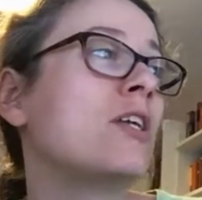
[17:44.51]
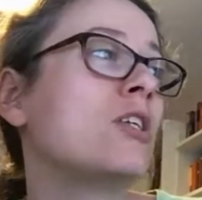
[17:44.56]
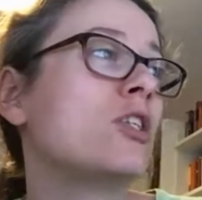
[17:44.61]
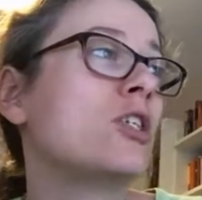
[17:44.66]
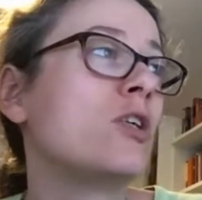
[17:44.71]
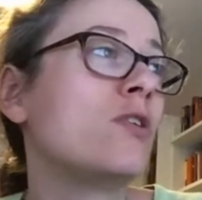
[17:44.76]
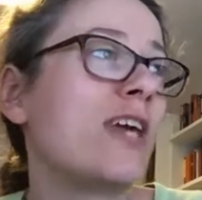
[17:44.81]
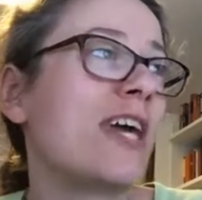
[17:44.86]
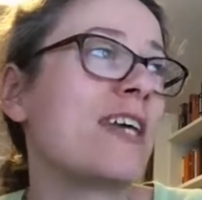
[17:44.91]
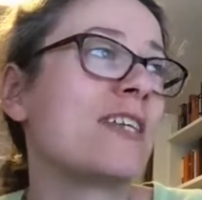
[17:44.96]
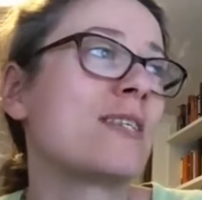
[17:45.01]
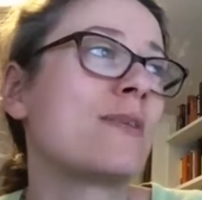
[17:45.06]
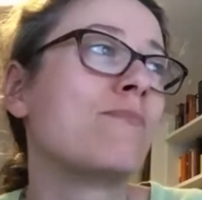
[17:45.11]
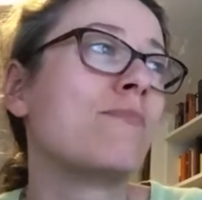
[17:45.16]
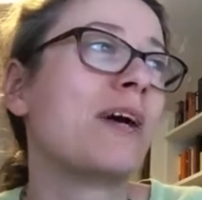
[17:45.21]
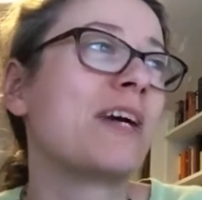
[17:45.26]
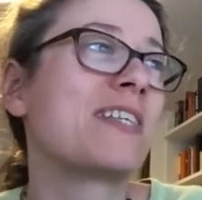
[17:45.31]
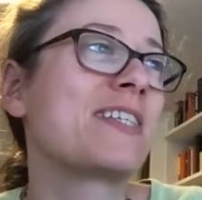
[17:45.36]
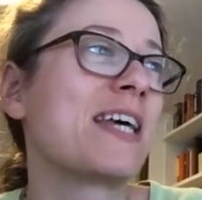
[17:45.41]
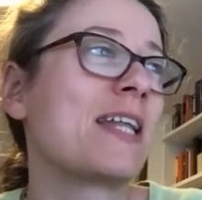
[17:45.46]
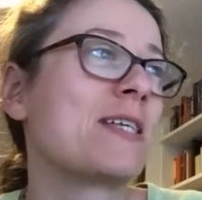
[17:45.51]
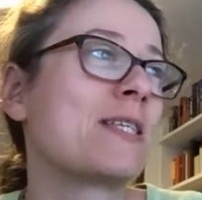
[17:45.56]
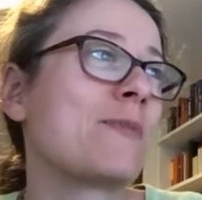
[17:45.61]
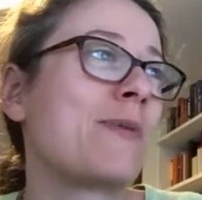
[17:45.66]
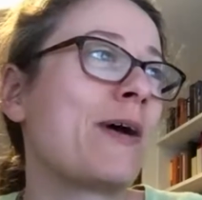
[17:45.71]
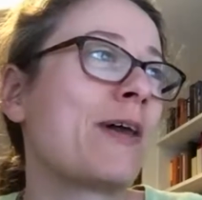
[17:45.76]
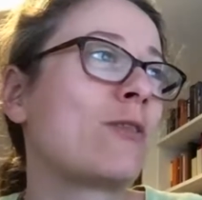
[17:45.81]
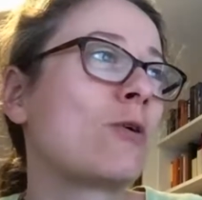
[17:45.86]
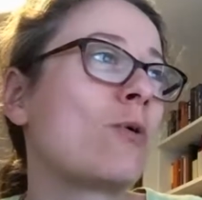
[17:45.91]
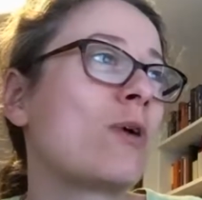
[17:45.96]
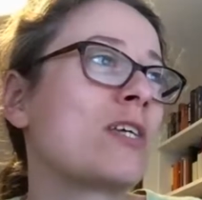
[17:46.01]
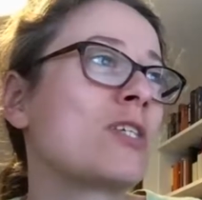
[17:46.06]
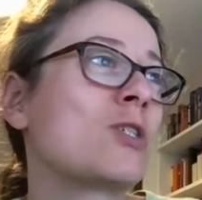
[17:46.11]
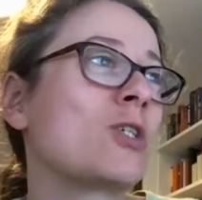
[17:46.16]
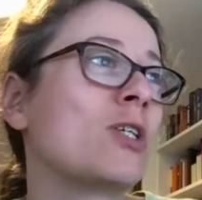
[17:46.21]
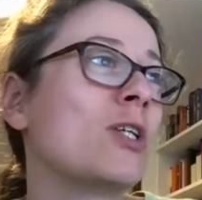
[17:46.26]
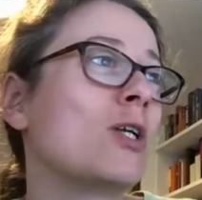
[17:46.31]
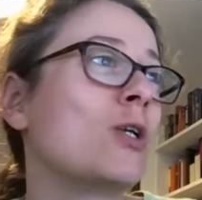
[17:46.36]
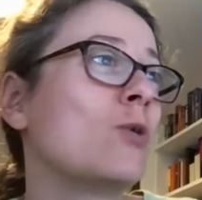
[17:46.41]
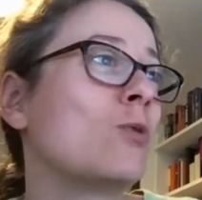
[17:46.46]
Judaism might tell us about the
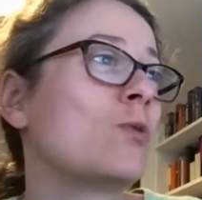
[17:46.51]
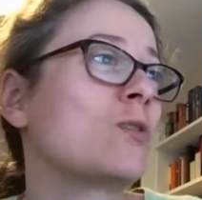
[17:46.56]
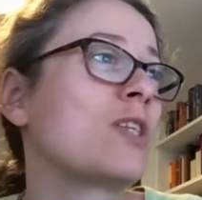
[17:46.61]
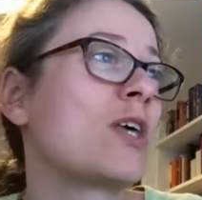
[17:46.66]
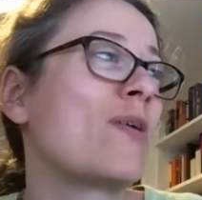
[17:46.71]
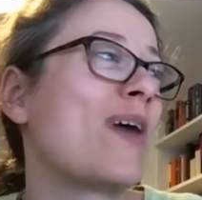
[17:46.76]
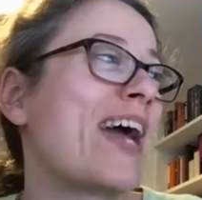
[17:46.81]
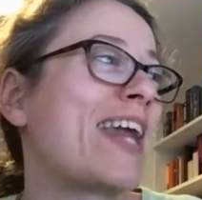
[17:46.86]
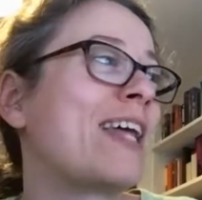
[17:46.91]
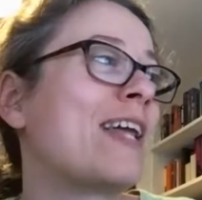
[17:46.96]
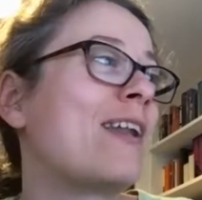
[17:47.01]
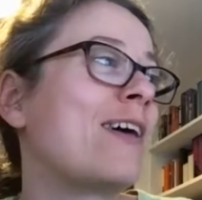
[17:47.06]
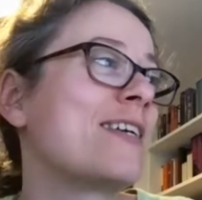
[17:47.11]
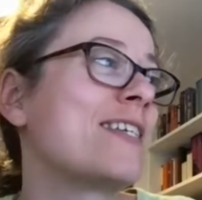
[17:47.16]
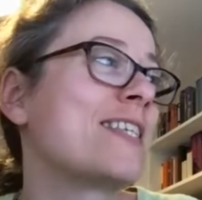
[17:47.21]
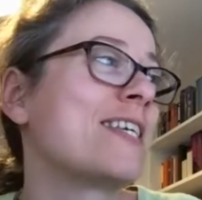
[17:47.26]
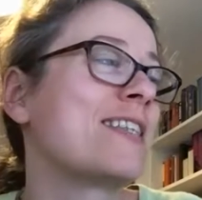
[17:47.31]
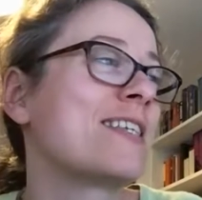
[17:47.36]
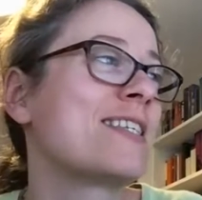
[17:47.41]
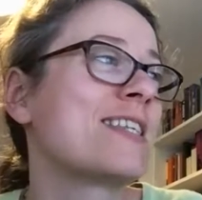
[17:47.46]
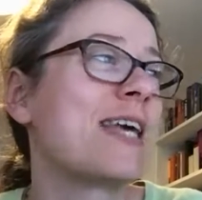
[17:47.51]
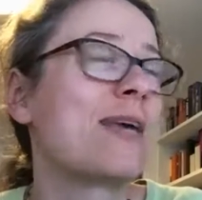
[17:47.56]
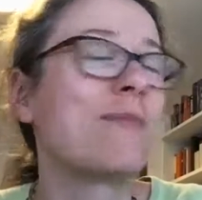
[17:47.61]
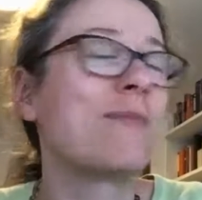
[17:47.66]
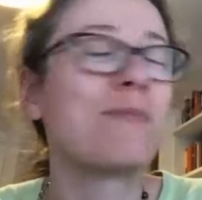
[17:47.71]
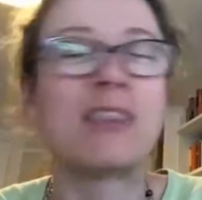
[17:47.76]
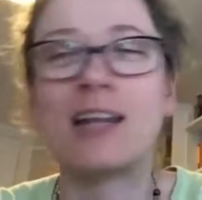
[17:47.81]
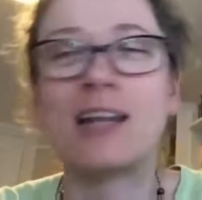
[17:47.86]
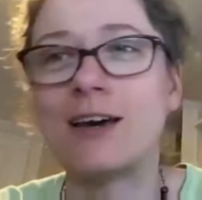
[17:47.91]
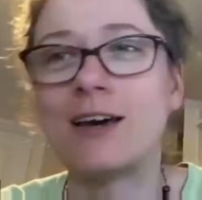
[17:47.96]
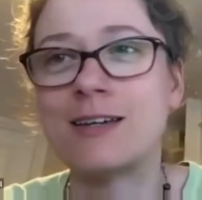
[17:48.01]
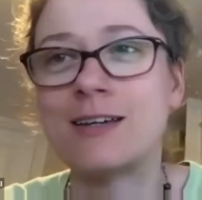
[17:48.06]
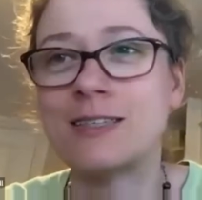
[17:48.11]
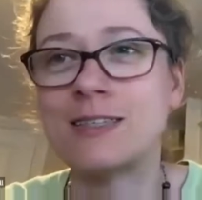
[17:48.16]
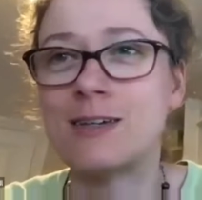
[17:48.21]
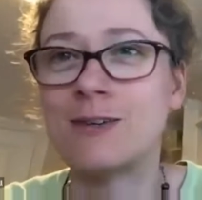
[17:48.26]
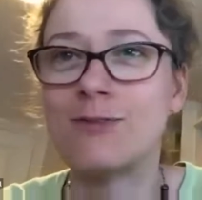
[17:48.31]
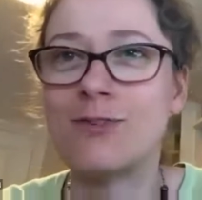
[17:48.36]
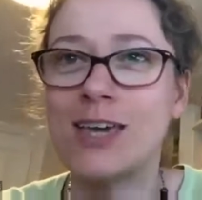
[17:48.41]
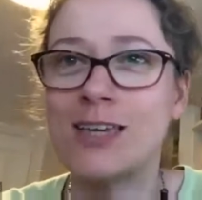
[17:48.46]
question, and also analyzing the same in the light
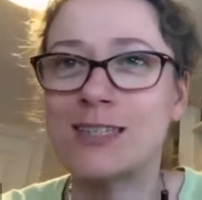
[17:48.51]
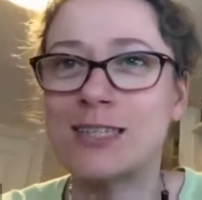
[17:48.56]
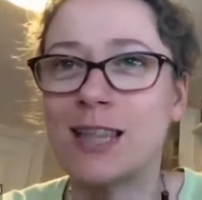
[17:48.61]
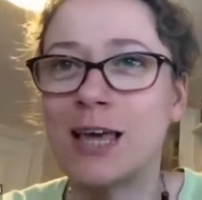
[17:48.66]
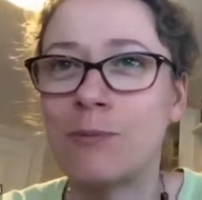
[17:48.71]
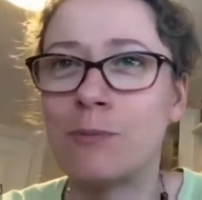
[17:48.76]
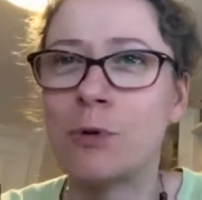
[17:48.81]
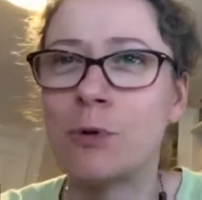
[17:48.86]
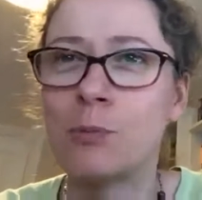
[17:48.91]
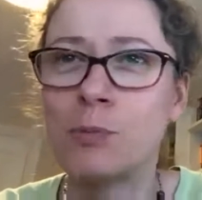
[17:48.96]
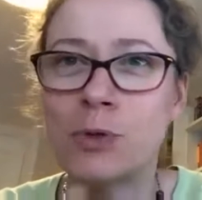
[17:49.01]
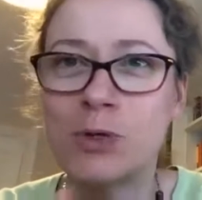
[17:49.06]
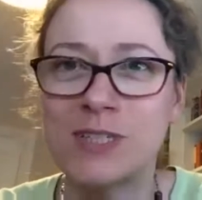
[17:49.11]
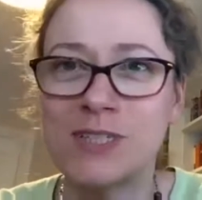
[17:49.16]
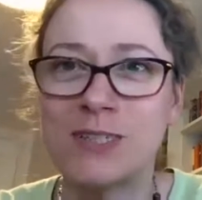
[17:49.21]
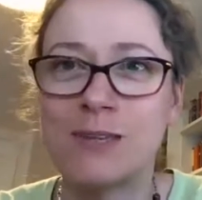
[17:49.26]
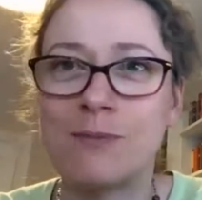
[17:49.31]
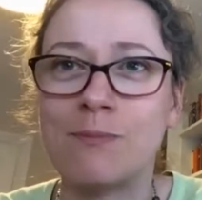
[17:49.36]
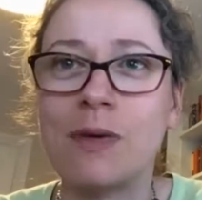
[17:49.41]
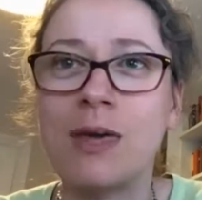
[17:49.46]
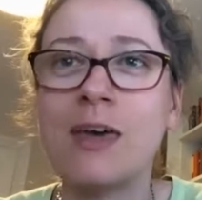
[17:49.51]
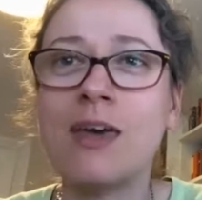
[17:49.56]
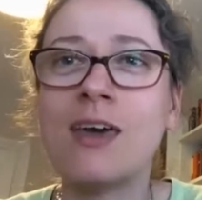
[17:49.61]
of Islam or Buddhism?